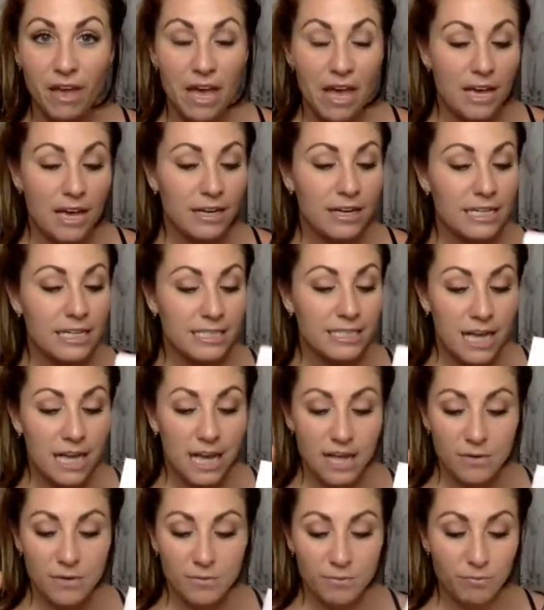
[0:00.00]

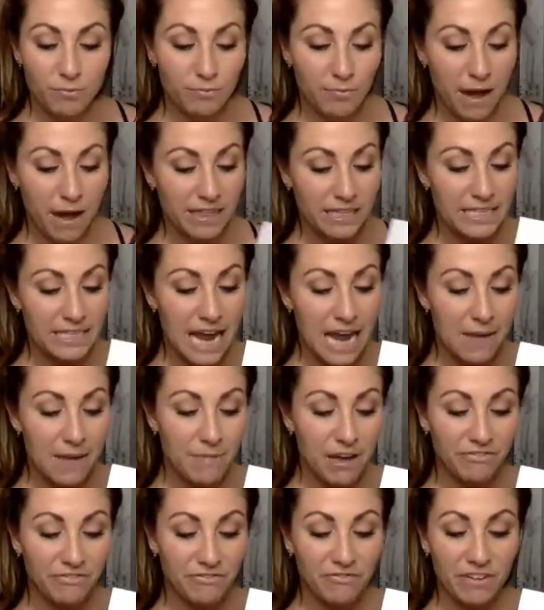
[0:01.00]
Because by the time
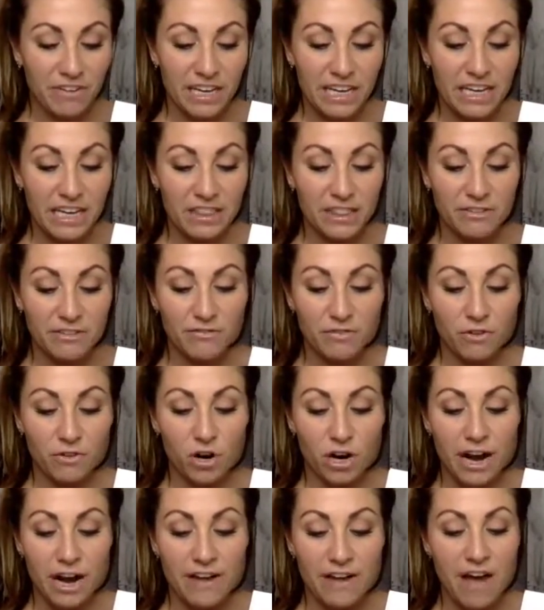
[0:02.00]
my feet hit the
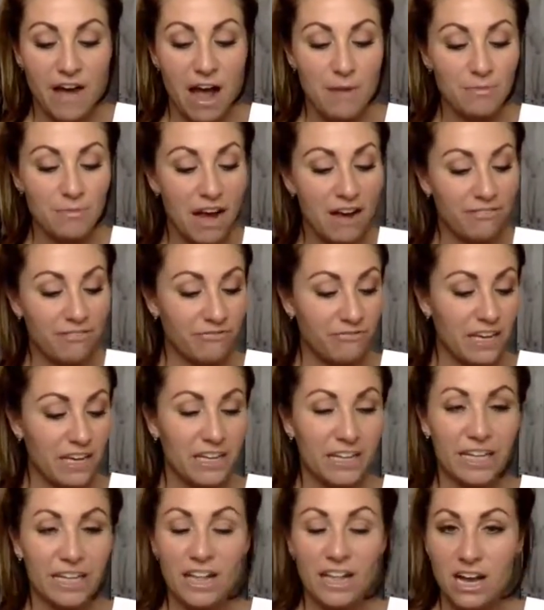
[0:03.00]
floor, if I'm not
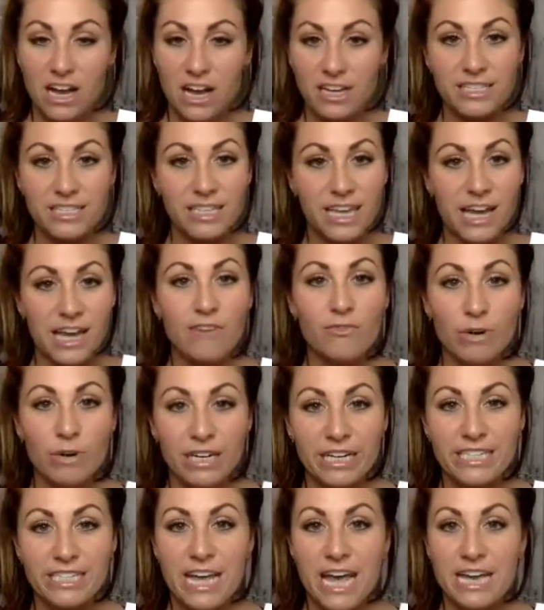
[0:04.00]
feeling like on a scale of 1
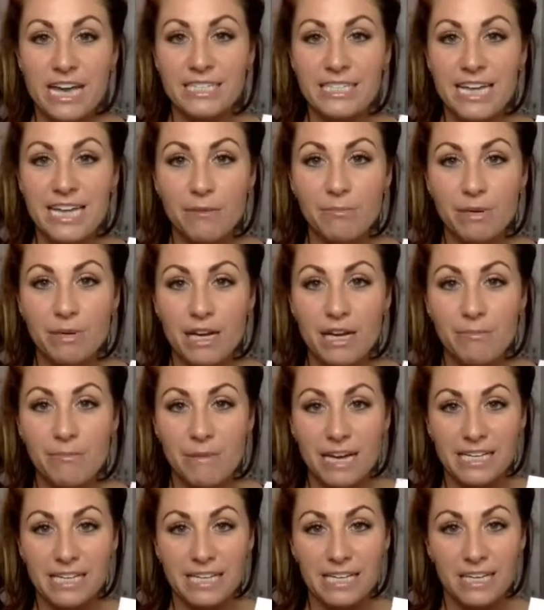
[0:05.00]
to 10, 10 being
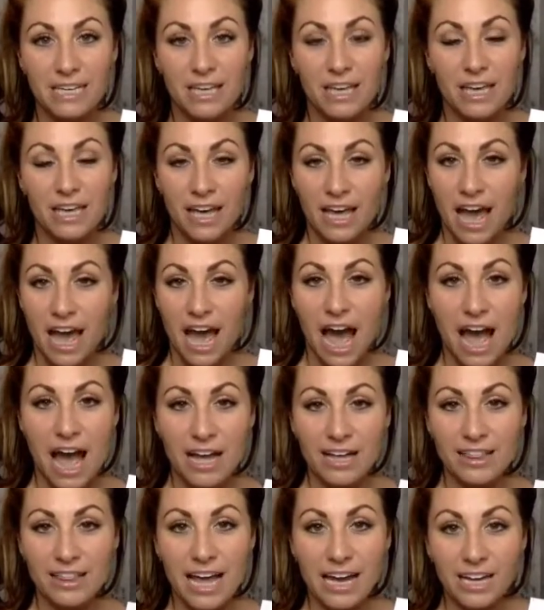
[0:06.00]
amazing,
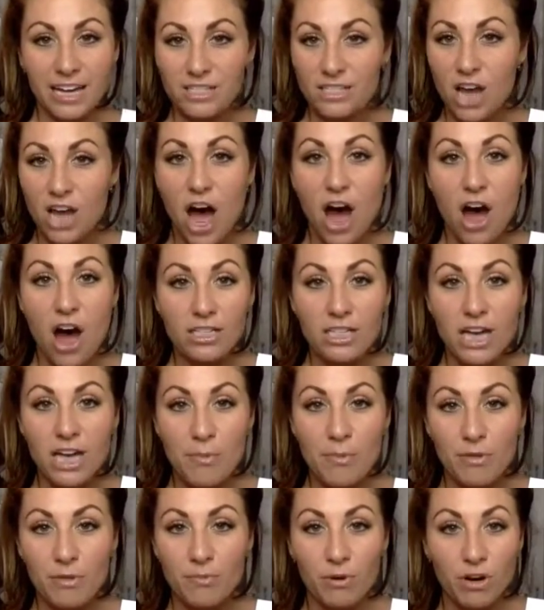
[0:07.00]
on top
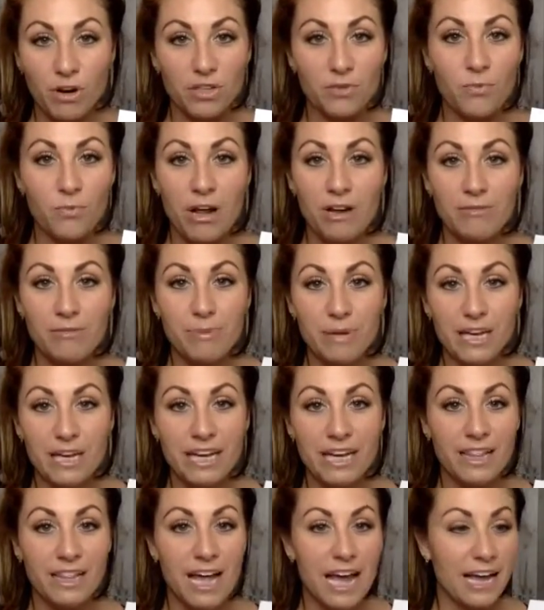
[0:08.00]
of the world, 1
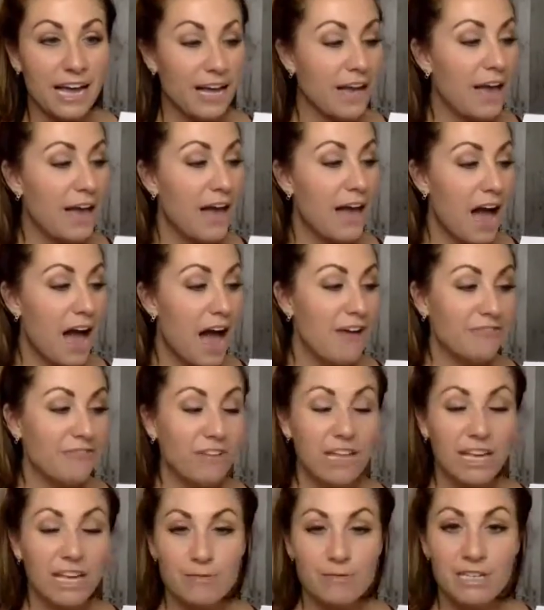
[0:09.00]
being like, I feel
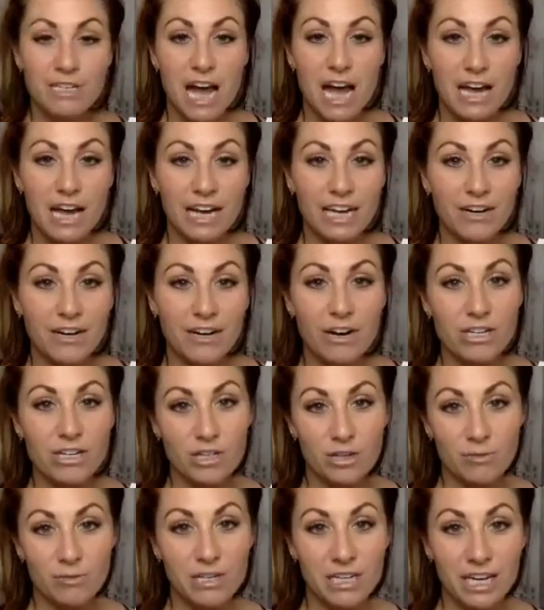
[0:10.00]
like I'm dying or I
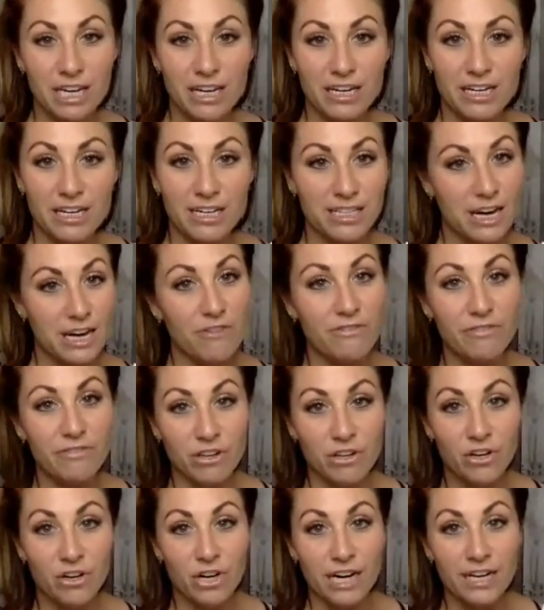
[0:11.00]
should be dead because I don't
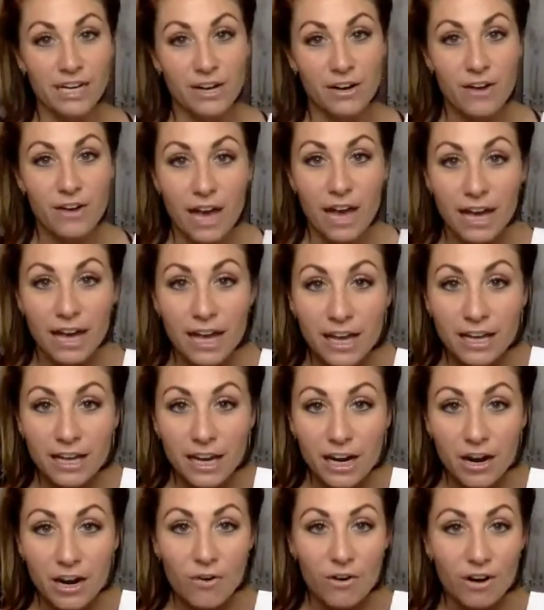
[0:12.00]
feel great, okay?
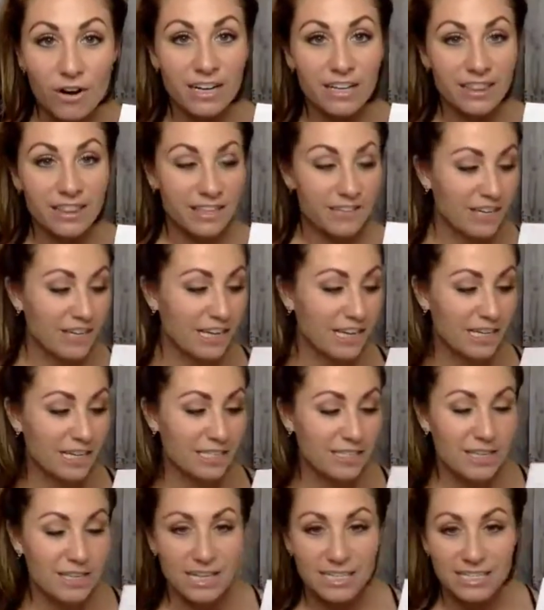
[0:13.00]
Or living in
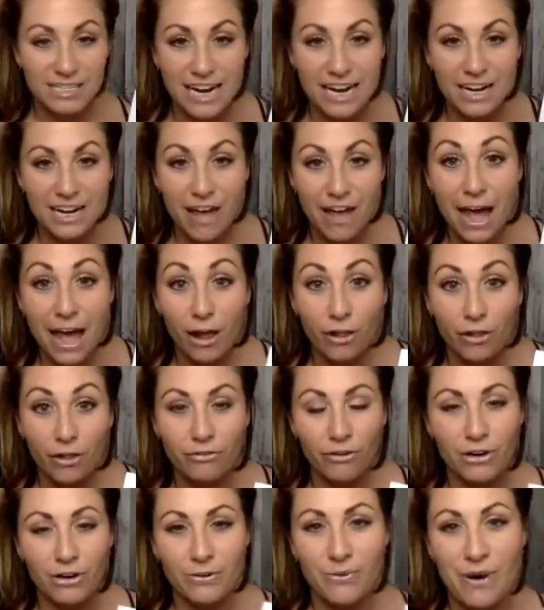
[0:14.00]
a state of hell
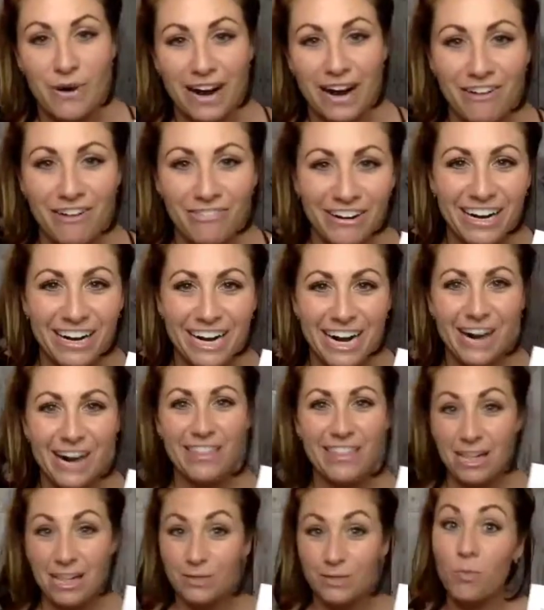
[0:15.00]
or whatever,
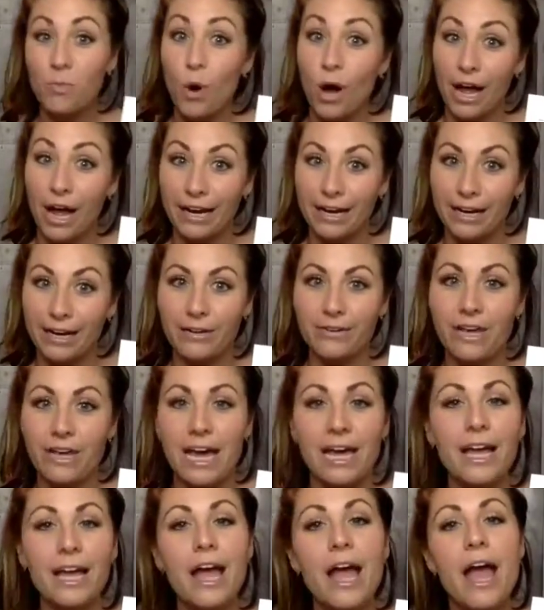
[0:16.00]
that's 1,
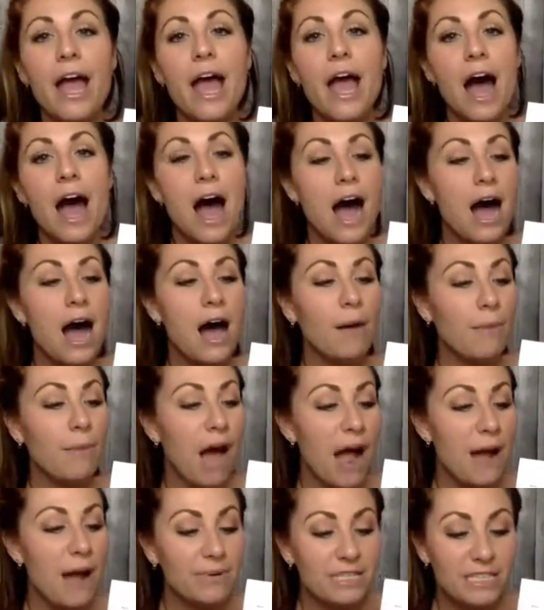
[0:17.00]
okay?
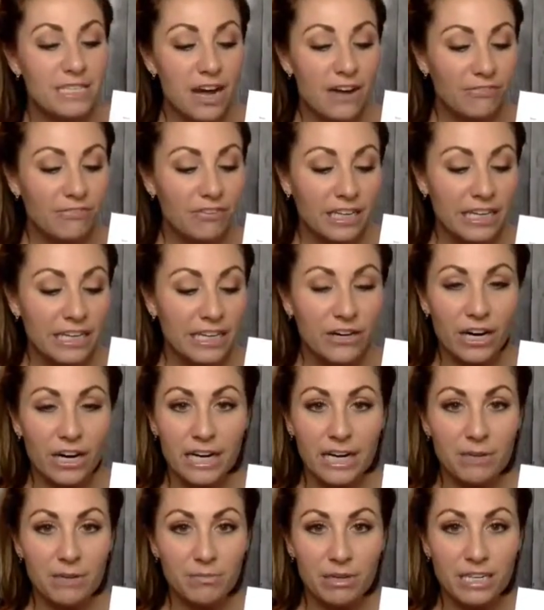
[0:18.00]
I was not feeling
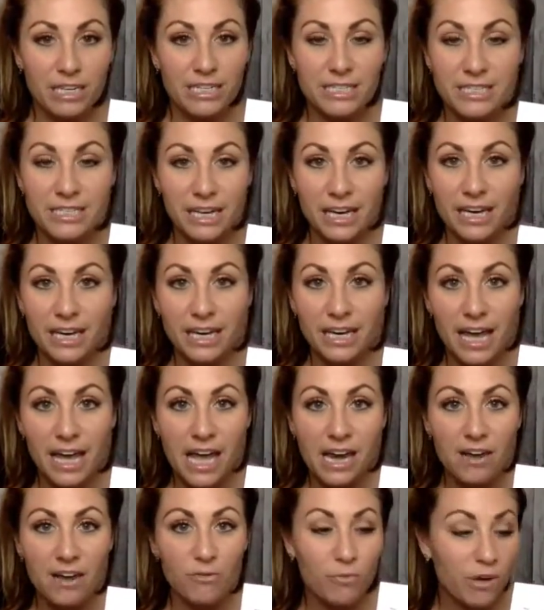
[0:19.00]
great being sick.
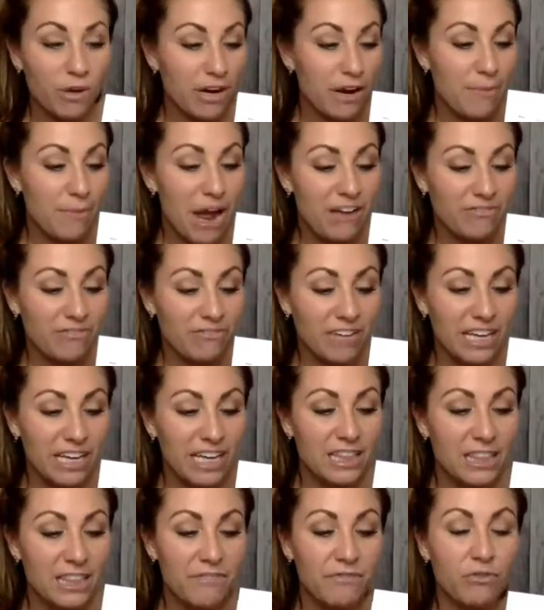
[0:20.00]
And when my feet
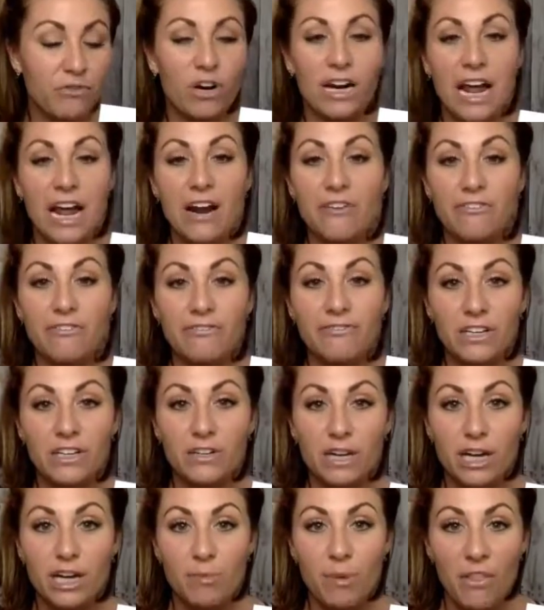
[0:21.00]
hit the floor and I don't feel
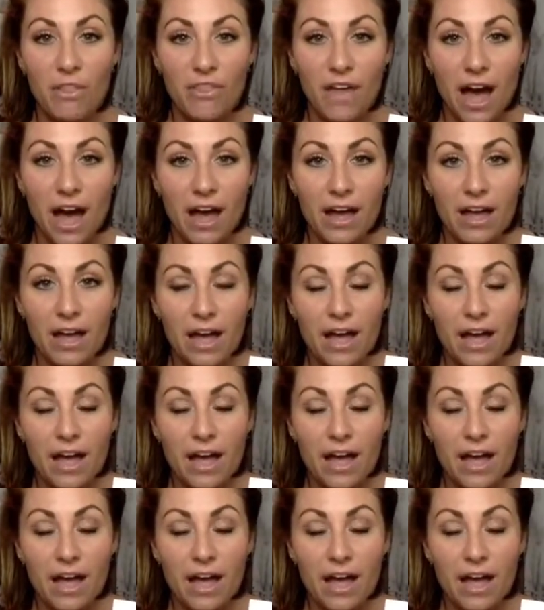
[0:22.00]
good about that,